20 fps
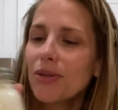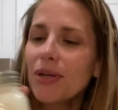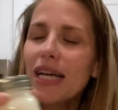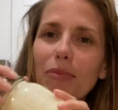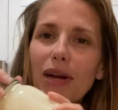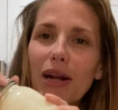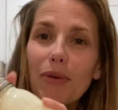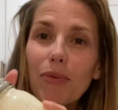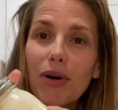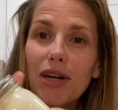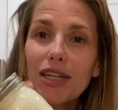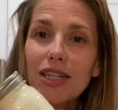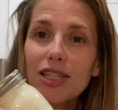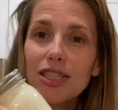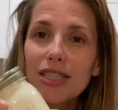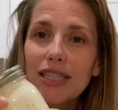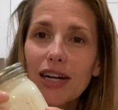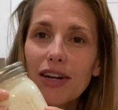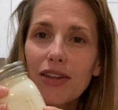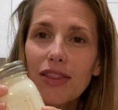but I wanted to
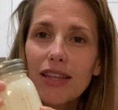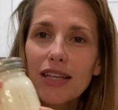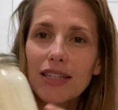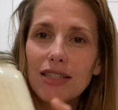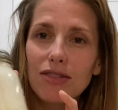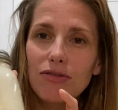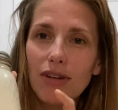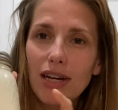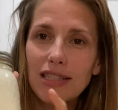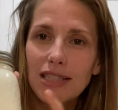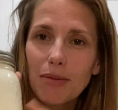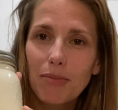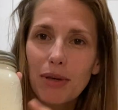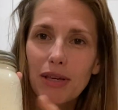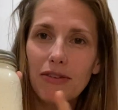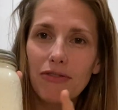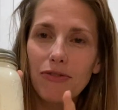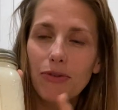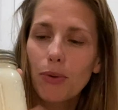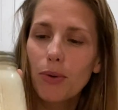share this recipe
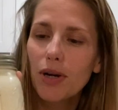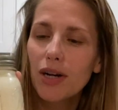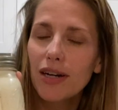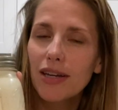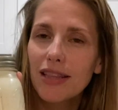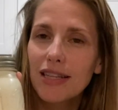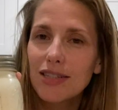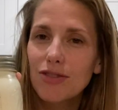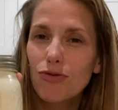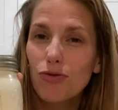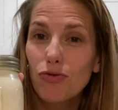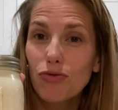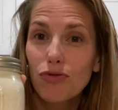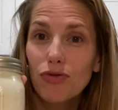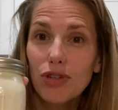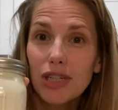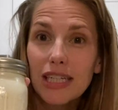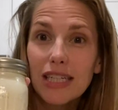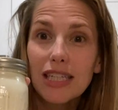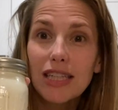for this
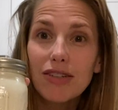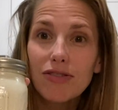really,